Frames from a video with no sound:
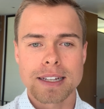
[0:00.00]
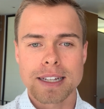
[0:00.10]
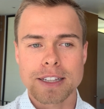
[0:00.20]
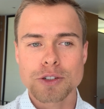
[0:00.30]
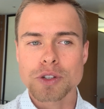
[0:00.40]

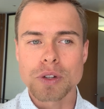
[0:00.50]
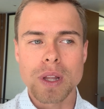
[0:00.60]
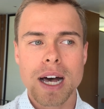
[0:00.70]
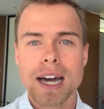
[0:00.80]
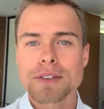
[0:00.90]
like, there's a
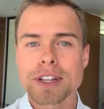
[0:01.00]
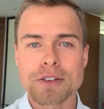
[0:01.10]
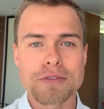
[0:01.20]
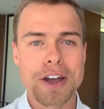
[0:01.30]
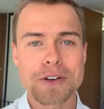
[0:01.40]
lot of
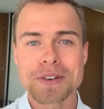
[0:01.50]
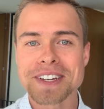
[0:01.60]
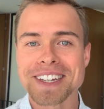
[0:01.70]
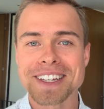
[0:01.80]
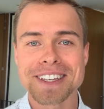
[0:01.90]
like
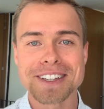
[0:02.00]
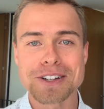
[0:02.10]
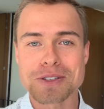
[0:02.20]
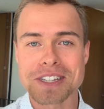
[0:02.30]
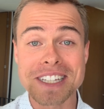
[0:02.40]
very, you
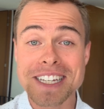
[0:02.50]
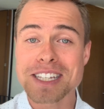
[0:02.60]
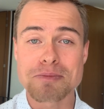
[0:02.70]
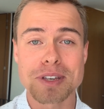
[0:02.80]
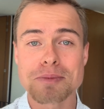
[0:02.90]
know,
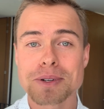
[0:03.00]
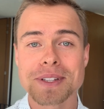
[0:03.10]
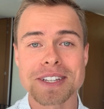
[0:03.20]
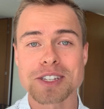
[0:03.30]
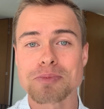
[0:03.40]
sleazy people
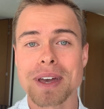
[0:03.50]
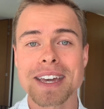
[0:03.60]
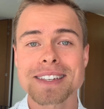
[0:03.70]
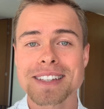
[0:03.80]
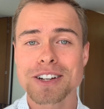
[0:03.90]
in this
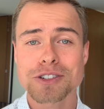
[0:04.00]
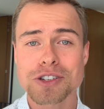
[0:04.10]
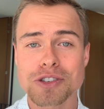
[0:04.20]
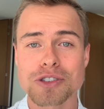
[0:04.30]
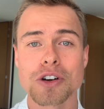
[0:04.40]
space, and they're
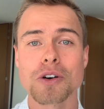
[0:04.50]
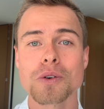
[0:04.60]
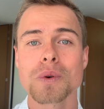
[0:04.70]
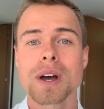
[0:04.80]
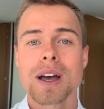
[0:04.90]
just
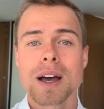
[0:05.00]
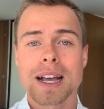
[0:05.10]
so